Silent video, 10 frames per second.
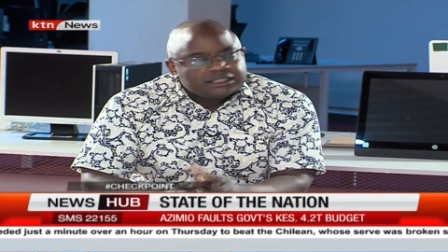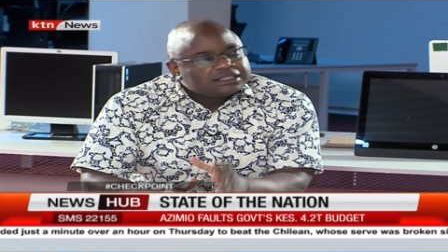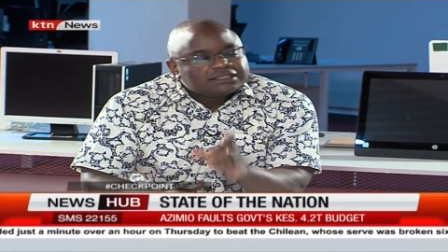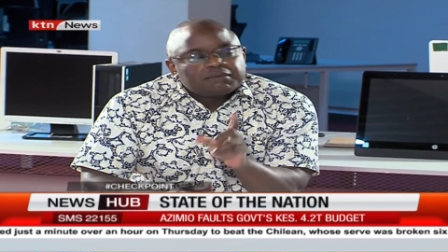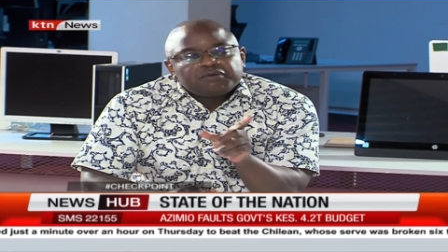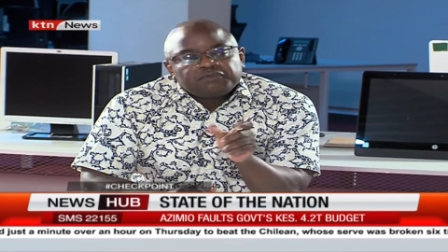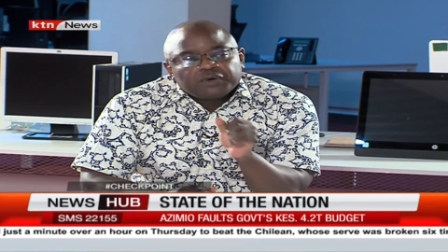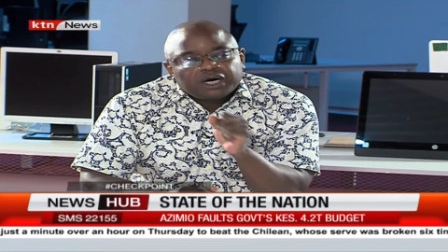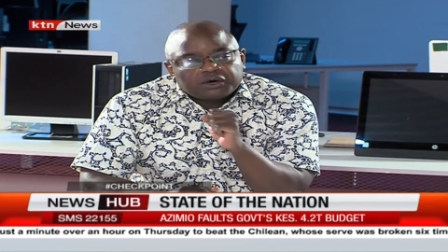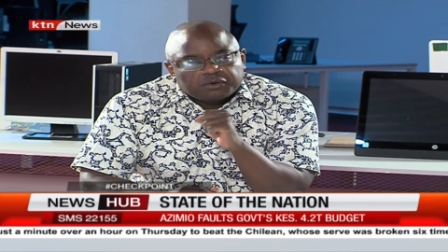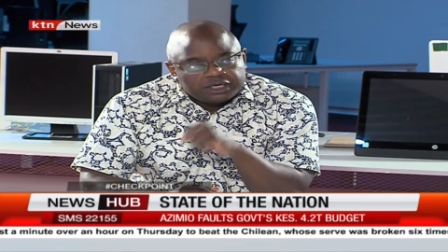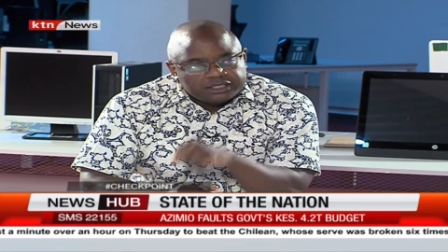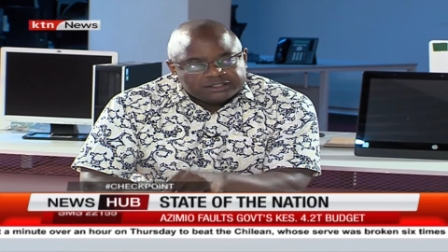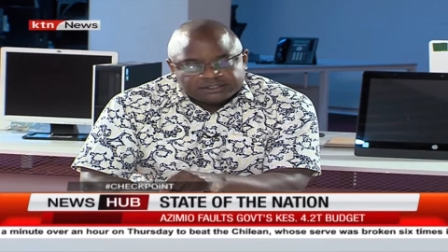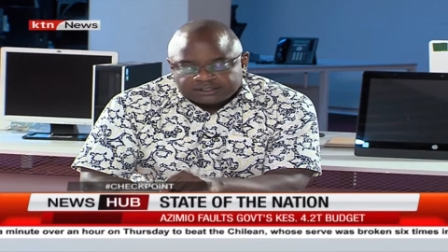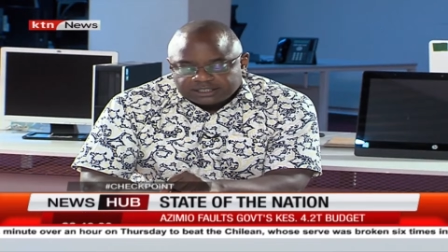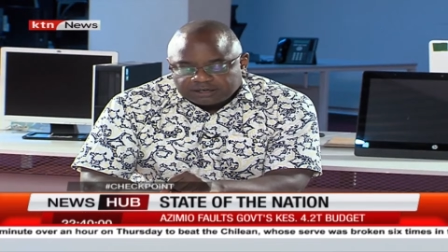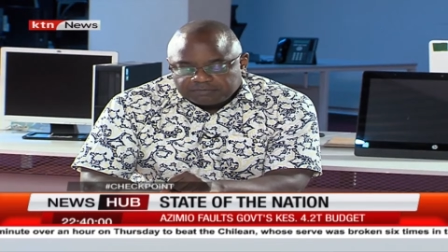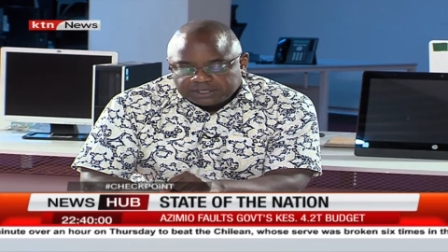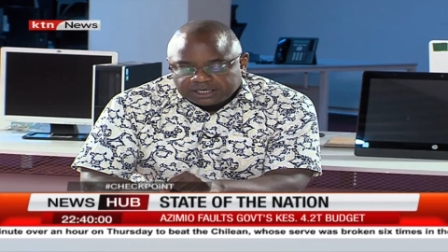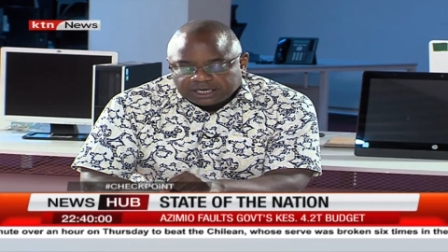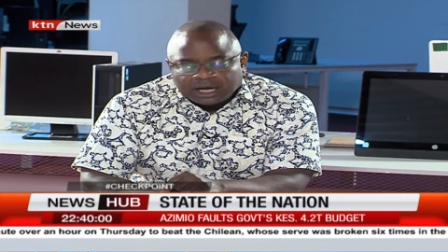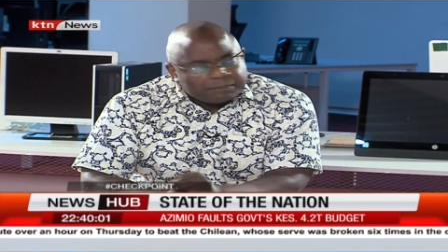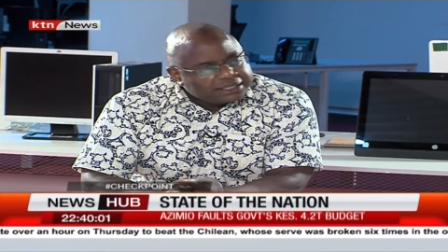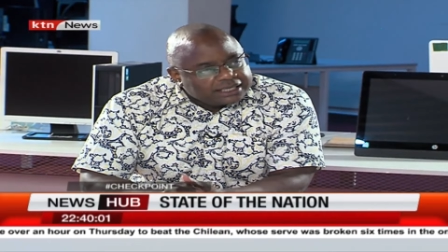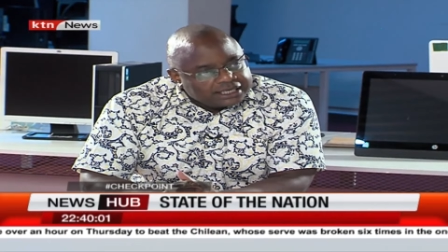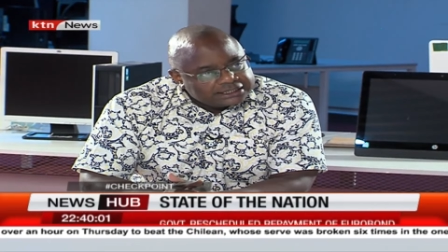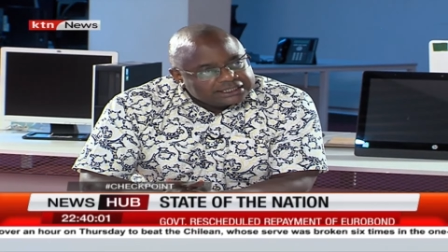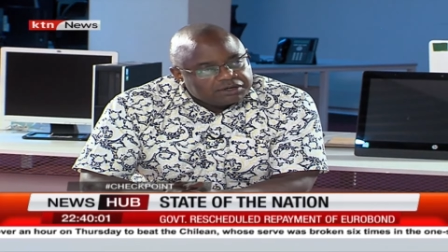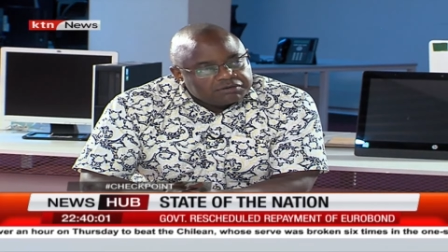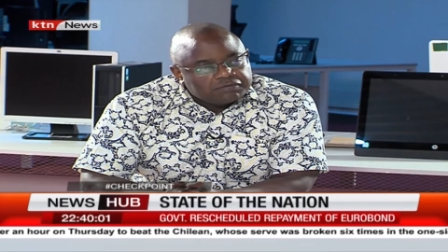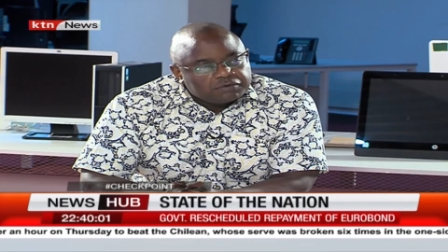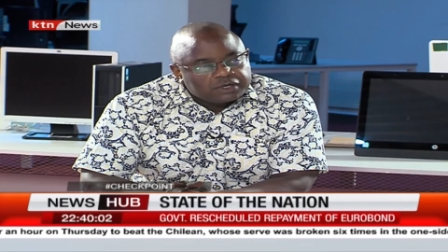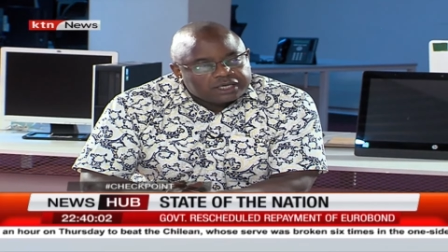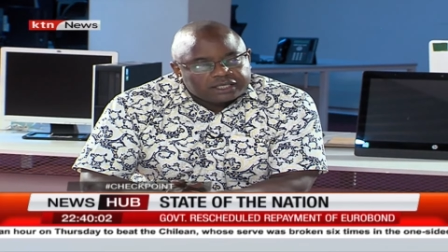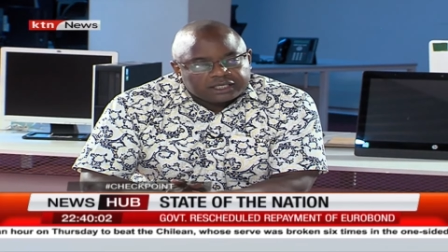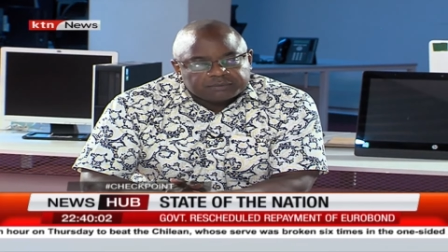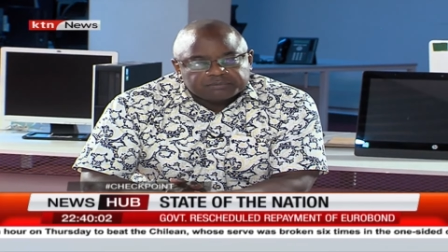Some of your colleagues have uh, been uh, a major letdown for Kenya.